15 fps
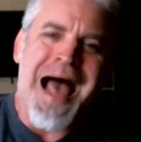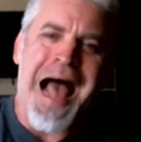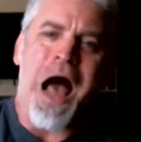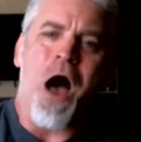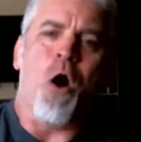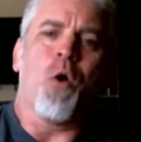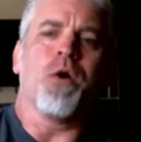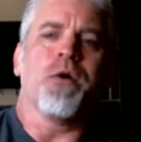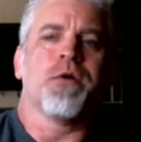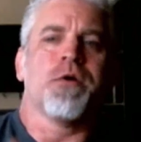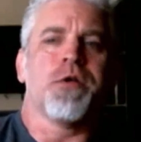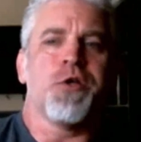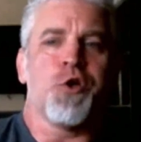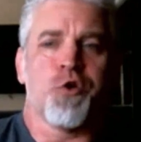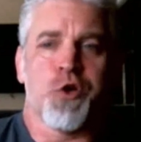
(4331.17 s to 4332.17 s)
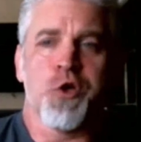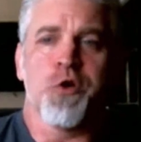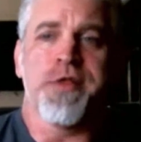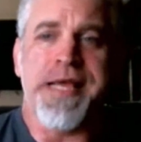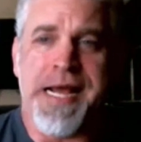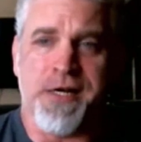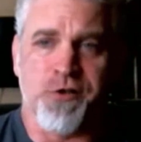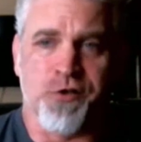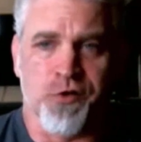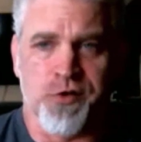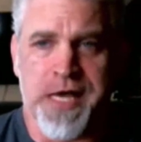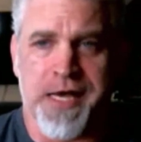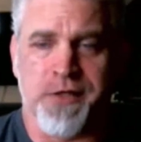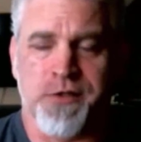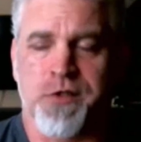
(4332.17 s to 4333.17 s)
how you do the
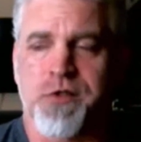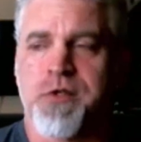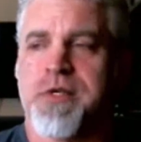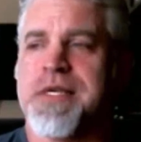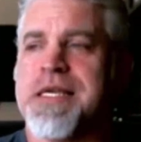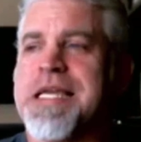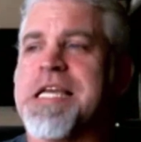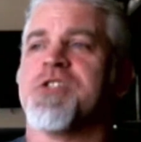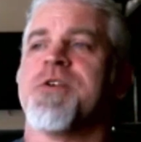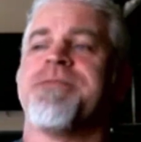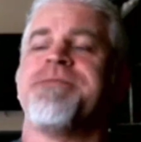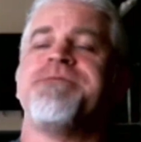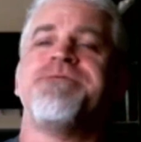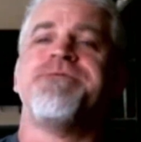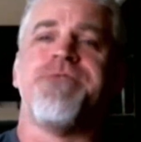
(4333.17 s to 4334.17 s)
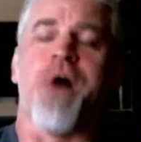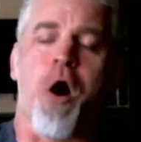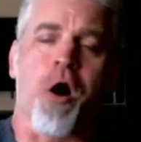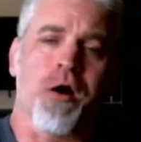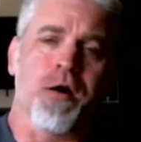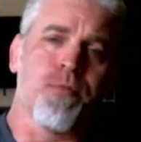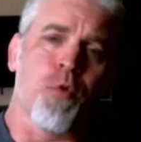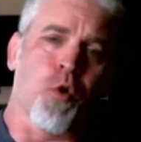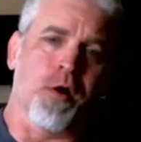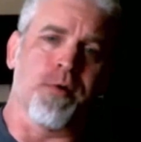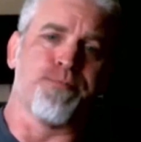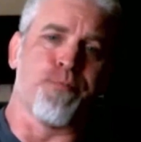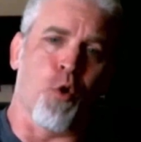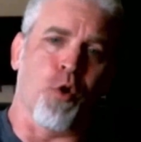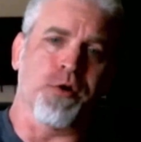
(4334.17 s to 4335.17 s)
exercises is far
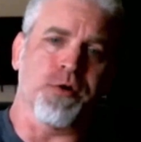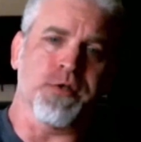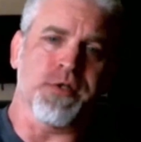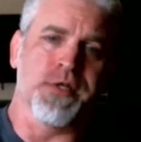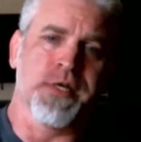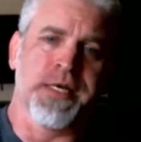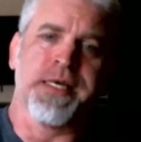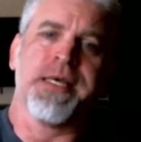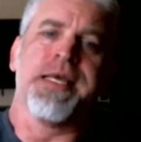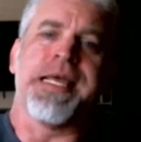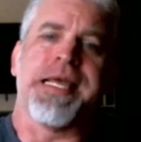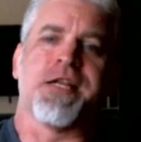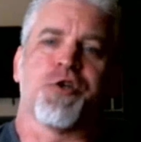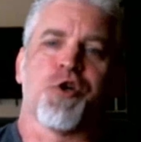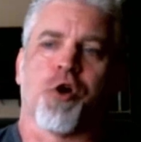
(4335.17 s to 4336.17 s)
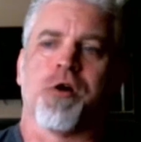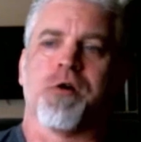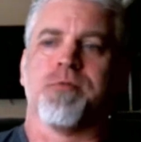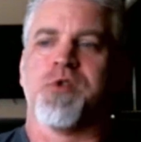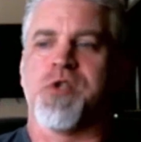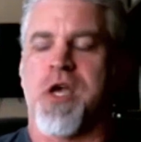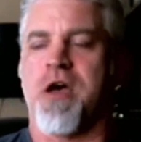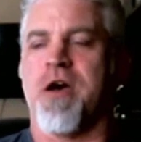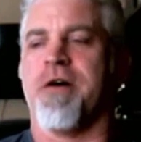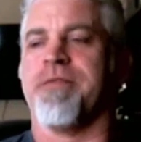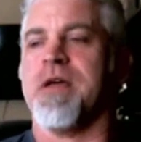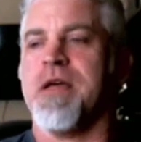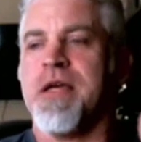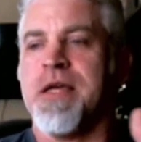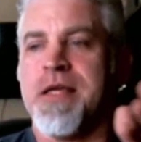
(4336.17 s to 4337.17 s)
more important in terms
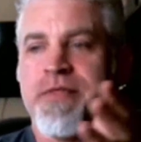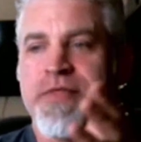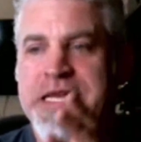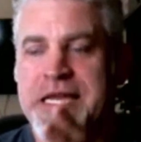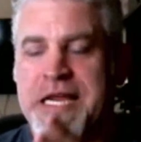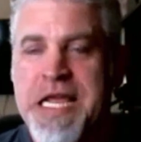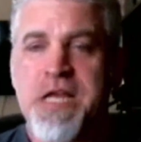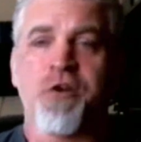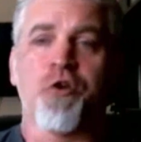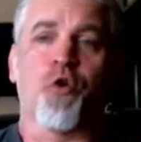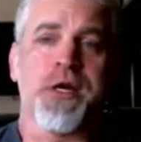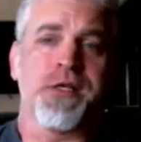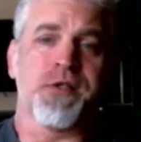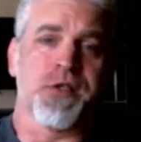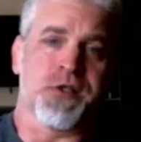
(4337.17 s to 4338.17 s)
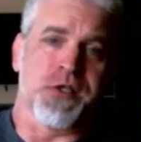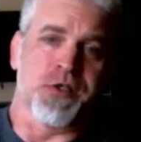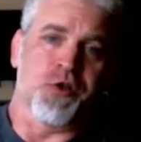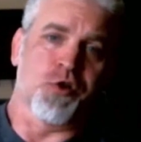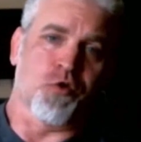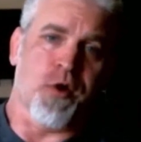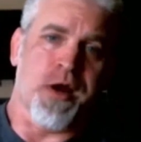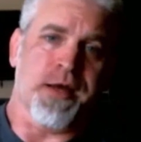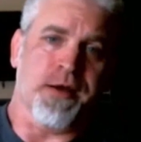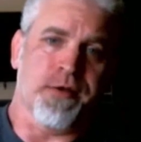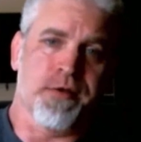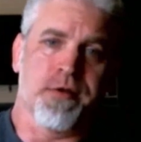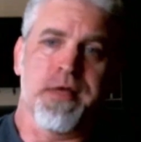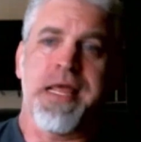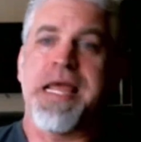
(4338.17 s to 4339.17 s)
of the increases in
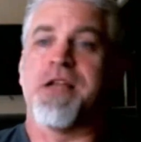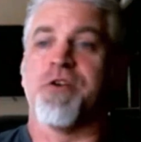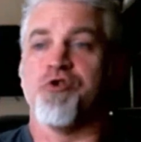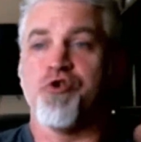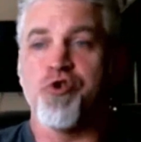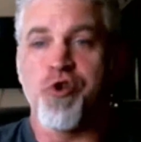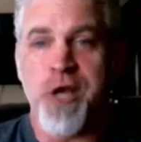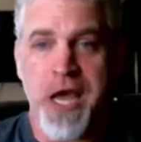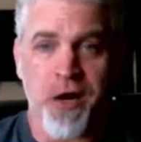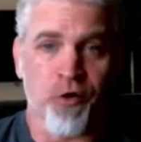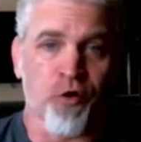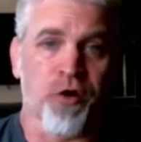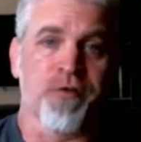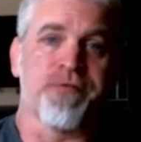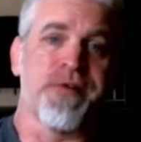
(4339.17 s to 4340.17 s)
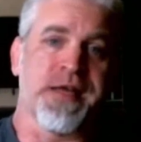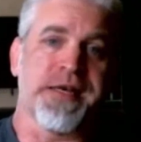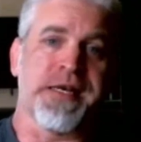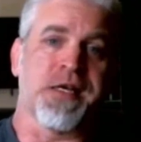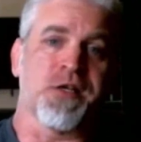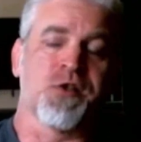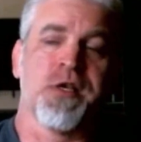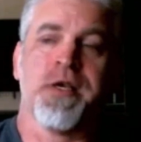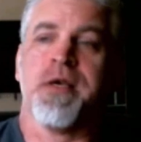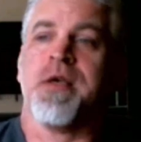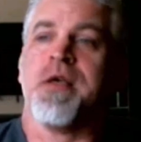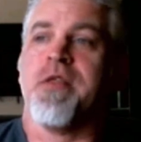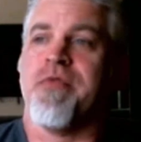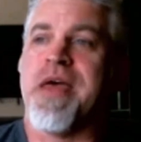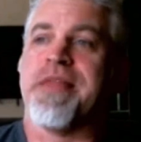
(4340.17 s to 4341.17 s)
strength and general fitness
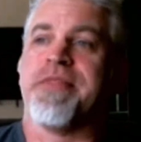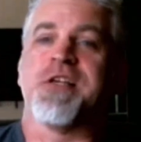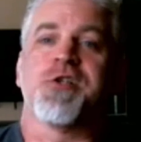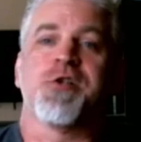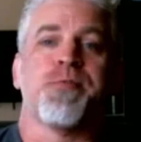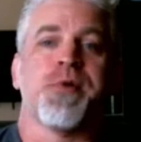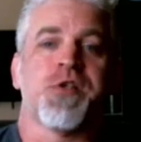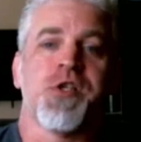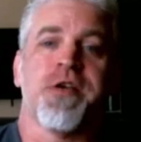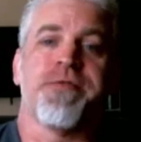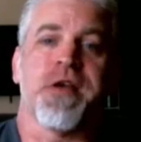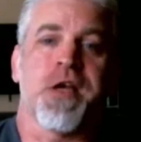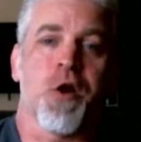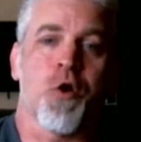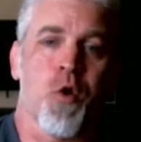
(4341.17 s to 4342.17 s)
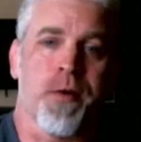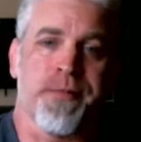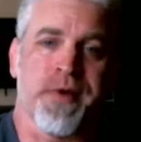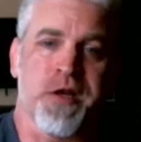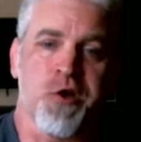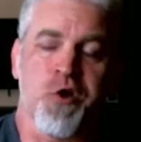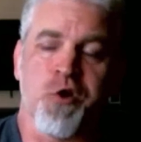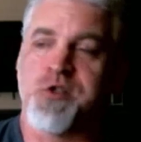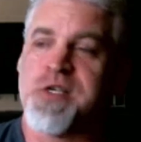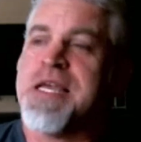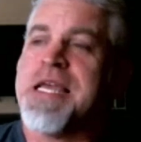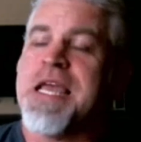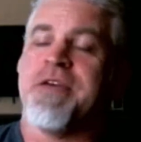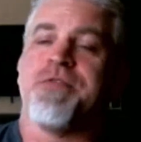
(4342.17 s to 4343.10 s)
than the specific equipment used.